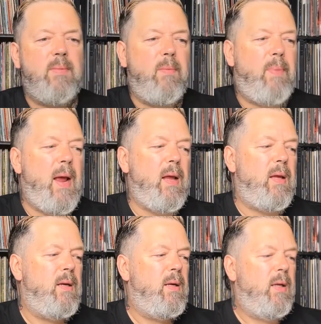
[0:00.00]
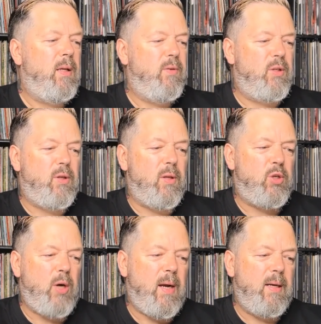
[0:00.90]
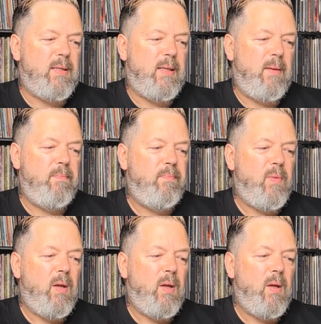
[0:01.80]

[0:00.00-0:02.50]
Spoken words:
The back, you've just got the track listing,